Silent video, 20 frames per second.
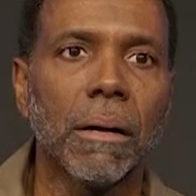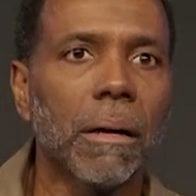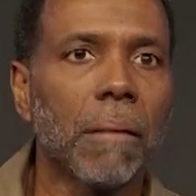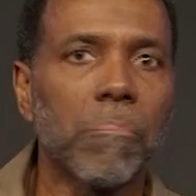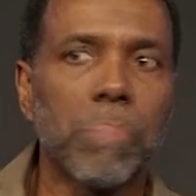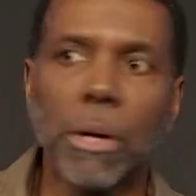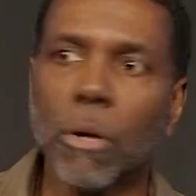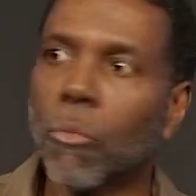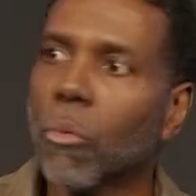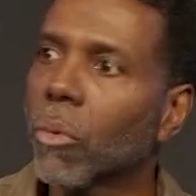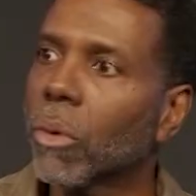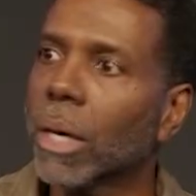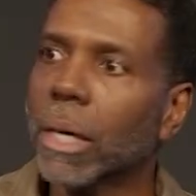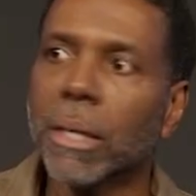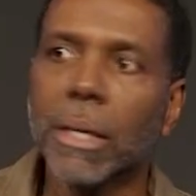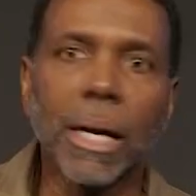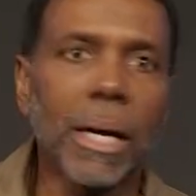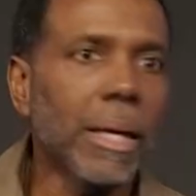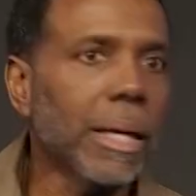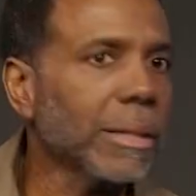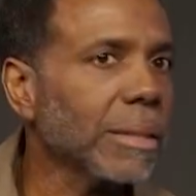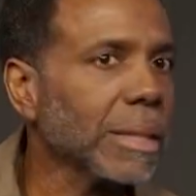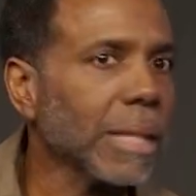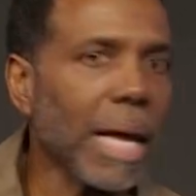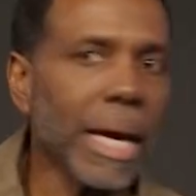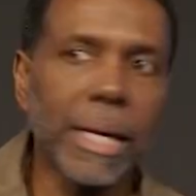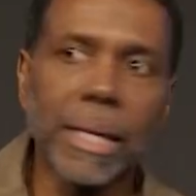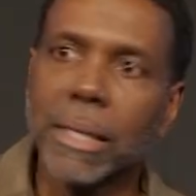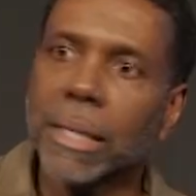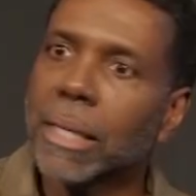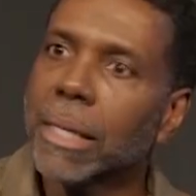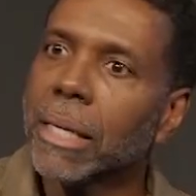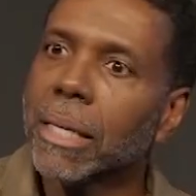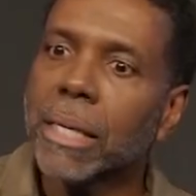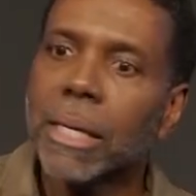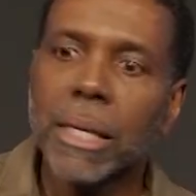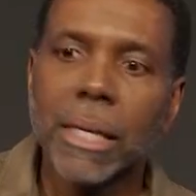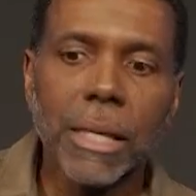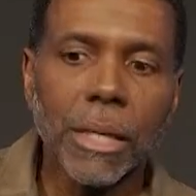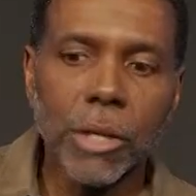But it's like,
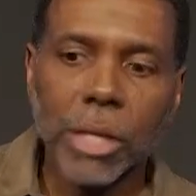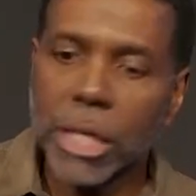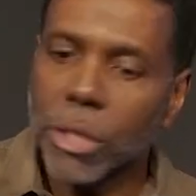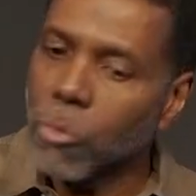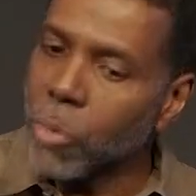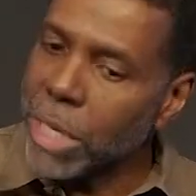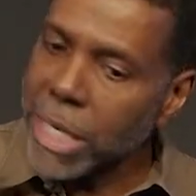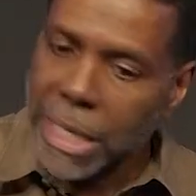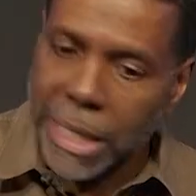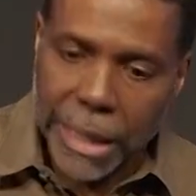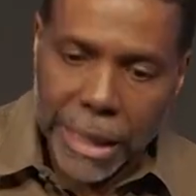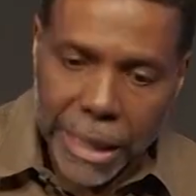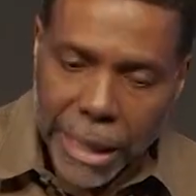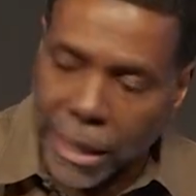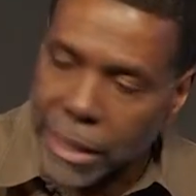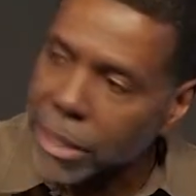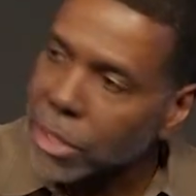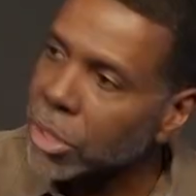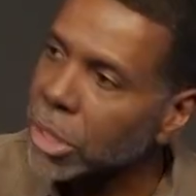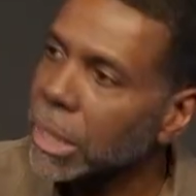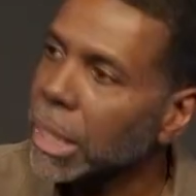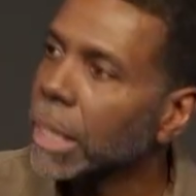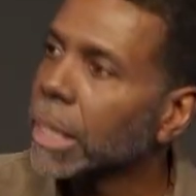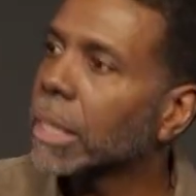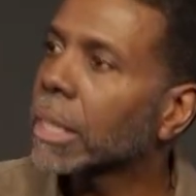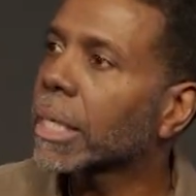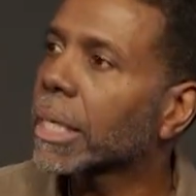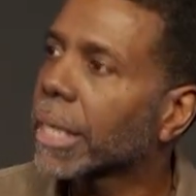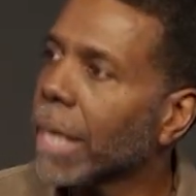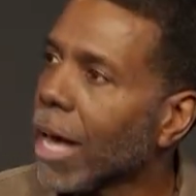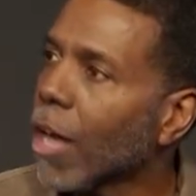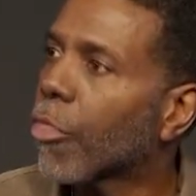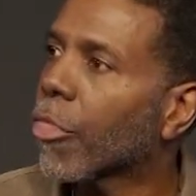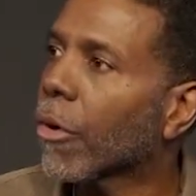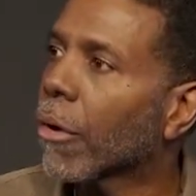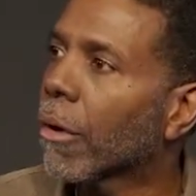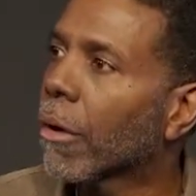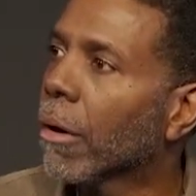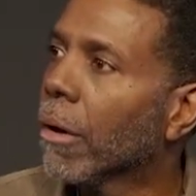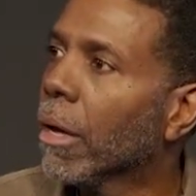we need to get this thing
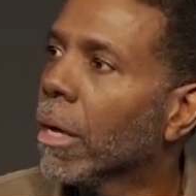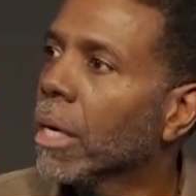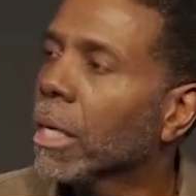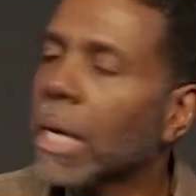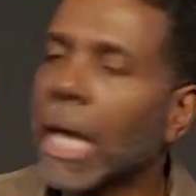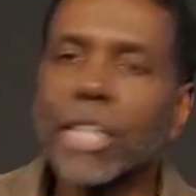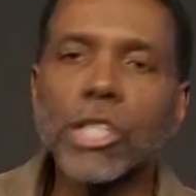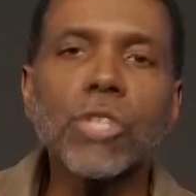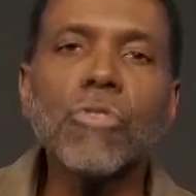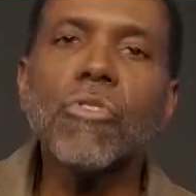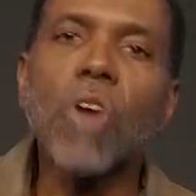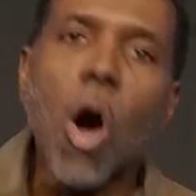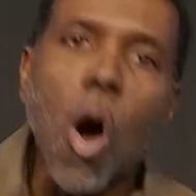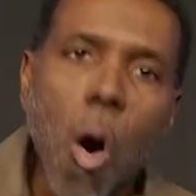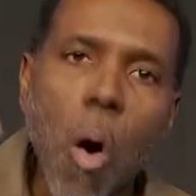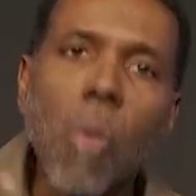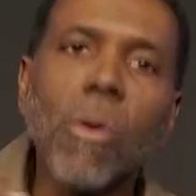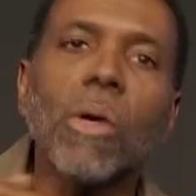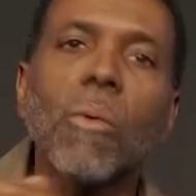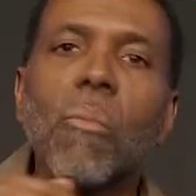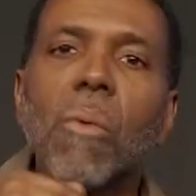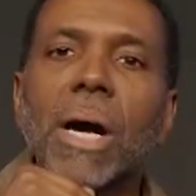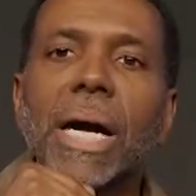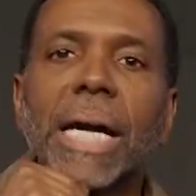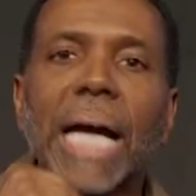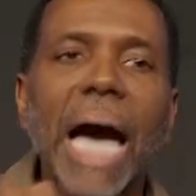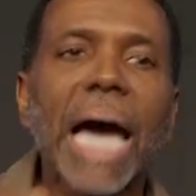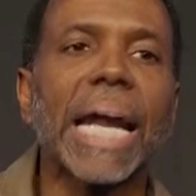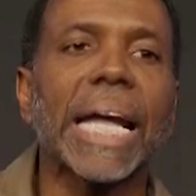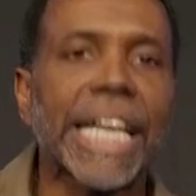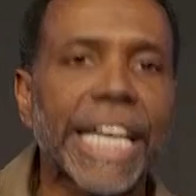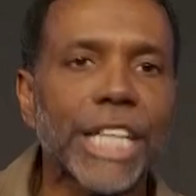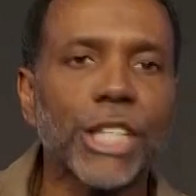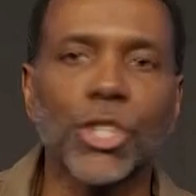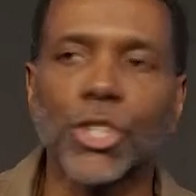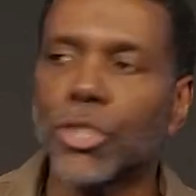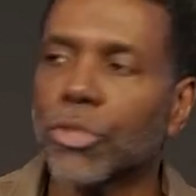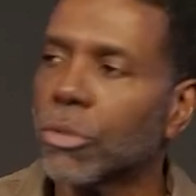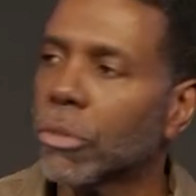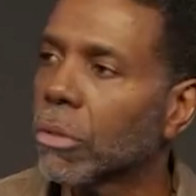together. Like you the only one got an
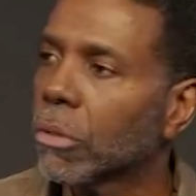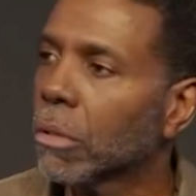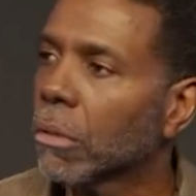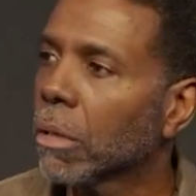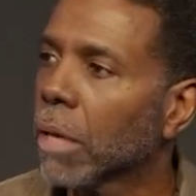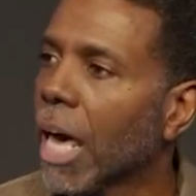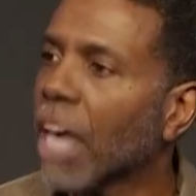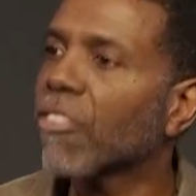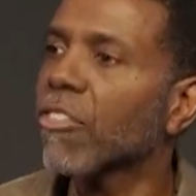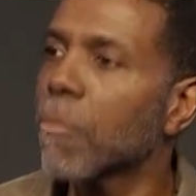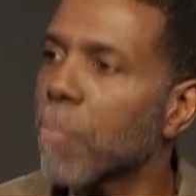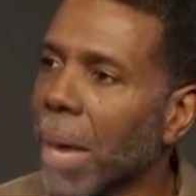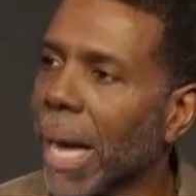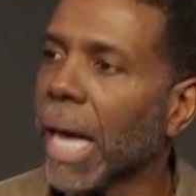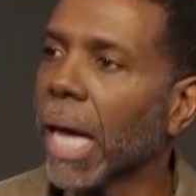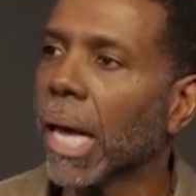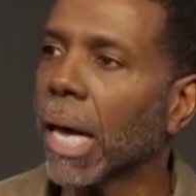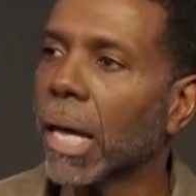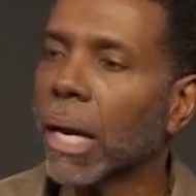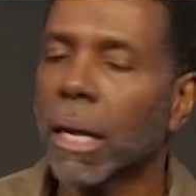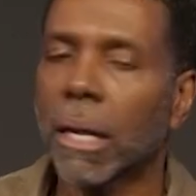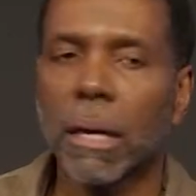issue as a man.